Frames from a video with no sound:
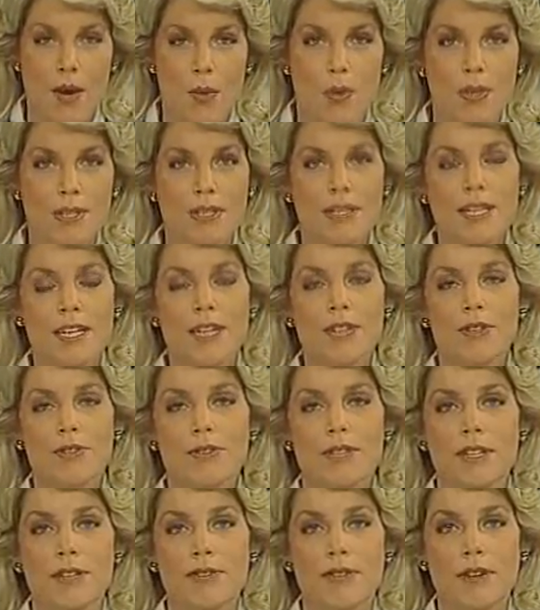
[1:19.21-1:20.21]
What did he do
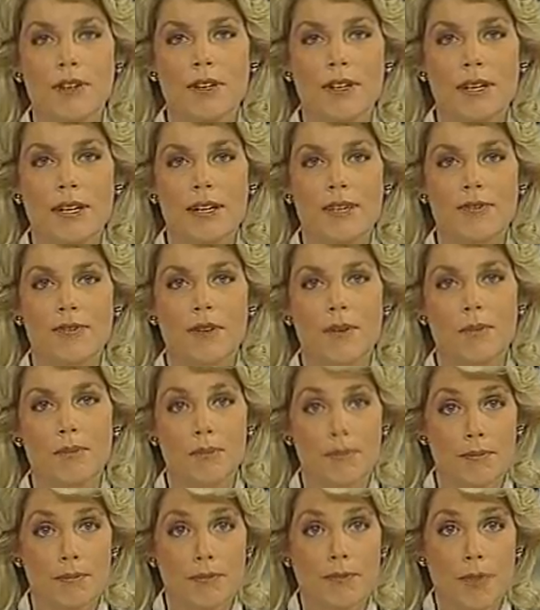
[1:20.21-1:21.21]
differently
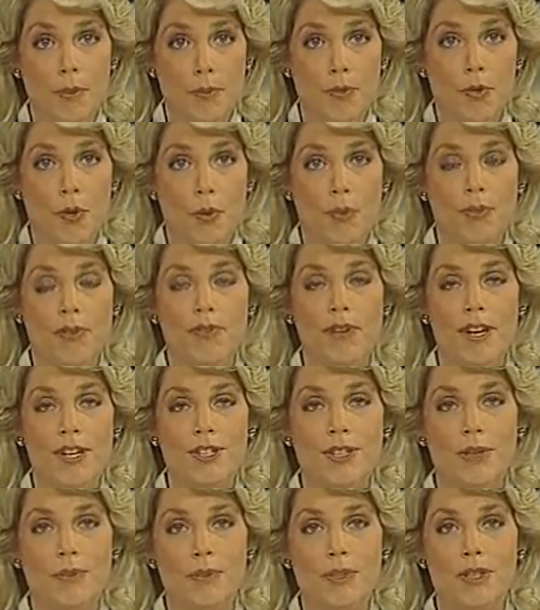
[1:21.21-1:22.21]
from your
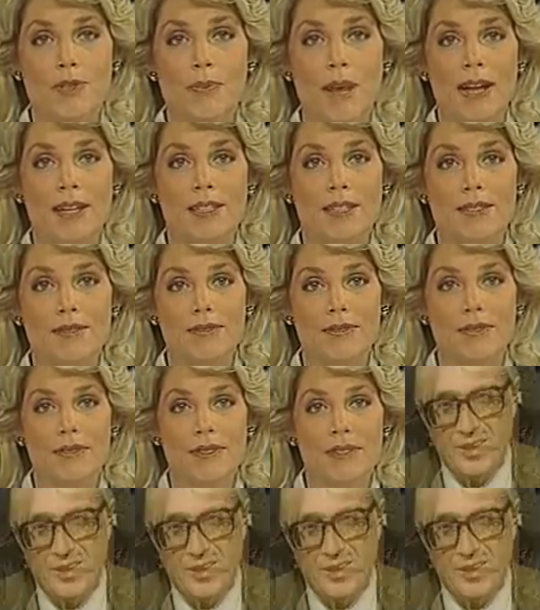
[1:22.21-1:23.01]
professional perspective?